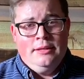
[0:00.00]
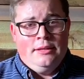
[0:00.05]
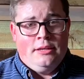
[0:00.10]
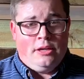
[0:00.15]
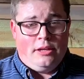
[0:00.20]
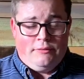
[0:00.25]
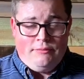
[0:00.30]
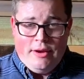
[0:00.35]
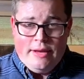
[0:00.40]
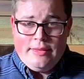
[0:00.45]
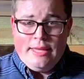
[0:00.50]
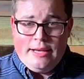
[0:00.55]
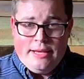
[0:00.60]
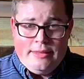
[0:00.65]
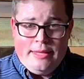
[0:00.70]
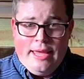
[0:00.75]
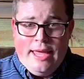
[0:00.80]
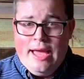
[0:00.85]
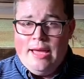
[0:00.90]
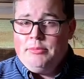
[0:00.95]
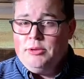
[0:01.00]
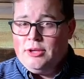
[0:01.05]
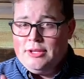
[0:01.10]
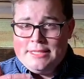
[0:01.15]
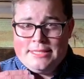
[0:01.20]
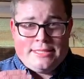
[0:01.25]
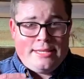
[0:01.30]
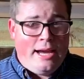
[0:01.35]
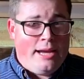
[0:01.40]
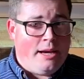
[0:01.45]
You can find that in the app. You can
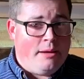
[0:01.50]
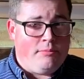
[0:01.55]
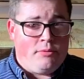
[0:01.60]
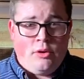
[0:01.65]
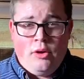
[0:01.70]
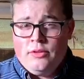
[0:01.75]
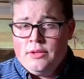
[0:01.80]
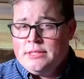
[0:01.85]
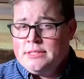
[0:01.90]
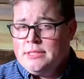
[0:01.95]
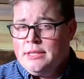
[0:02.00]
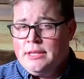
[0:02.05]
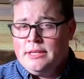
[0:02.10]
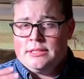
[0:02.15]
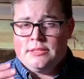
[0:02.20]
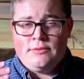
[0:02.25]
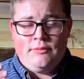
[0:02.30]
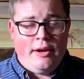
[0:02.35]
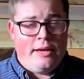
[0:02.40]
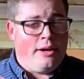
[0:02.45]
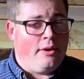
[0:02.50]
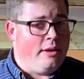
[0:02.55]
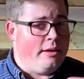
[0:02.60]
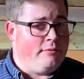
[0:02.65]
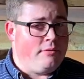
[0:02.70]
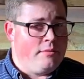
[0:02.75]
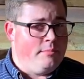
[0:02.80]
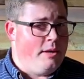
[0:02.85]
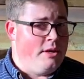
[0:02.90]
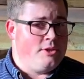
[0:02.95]
sign up for all these things, find out
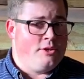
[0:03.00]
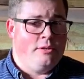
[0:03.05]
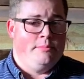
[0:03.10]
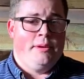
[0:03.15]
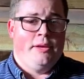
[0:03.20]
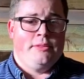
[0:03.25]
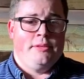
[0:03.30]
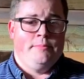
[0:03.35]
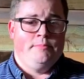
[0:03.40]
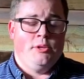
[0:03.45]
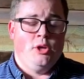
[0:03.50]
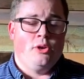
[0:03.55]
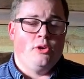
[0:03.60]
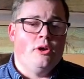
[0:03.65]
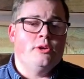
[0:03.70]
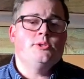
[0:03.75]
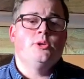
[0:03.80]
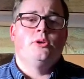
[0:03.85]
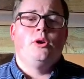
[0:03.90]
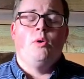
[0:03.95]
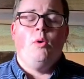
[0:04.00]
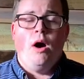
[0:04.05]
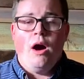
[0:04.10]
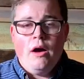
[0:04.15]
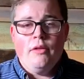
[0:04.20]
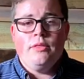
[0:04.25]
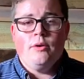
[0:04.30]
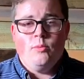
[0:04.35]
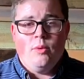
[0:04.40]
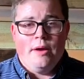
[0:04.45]
information about them. You can also go
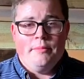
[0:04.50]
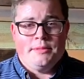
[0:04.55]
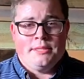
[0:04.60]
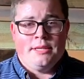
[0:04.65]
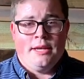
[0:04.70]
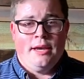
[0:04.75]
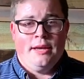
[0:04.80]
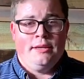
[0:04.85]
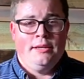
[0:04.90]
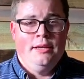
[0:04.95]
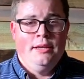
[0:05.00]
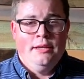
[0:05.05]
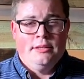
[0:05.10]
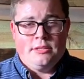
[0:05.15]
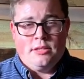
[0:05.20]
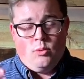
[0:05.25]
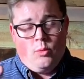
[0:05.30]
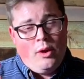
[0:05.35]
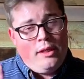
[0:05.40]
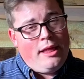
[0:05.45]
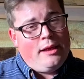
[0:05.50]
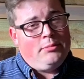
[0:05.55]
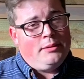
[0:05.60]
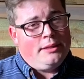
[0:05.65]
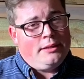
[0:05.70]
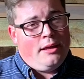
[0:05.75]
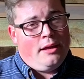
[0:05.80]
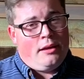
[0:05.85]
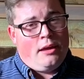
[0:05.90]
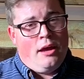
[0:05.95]
on the website to
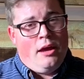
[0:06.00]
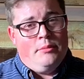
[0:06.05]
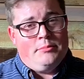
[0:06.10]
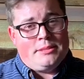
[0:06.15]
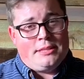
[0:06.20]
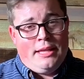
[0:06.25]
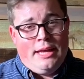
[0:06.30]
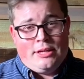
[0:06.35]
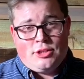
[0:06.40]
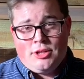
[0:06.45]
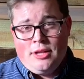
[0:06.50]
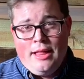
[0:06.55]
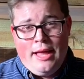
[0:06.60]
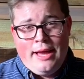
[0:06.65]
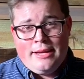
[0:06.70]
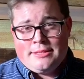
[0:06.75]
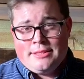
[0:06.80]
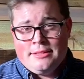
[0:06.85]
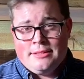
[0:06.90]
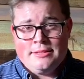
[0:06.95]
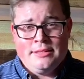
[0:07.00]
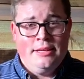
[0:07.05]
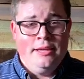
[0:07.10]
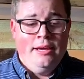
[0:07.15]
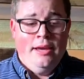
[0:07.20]
thewellabilene.com slash classes.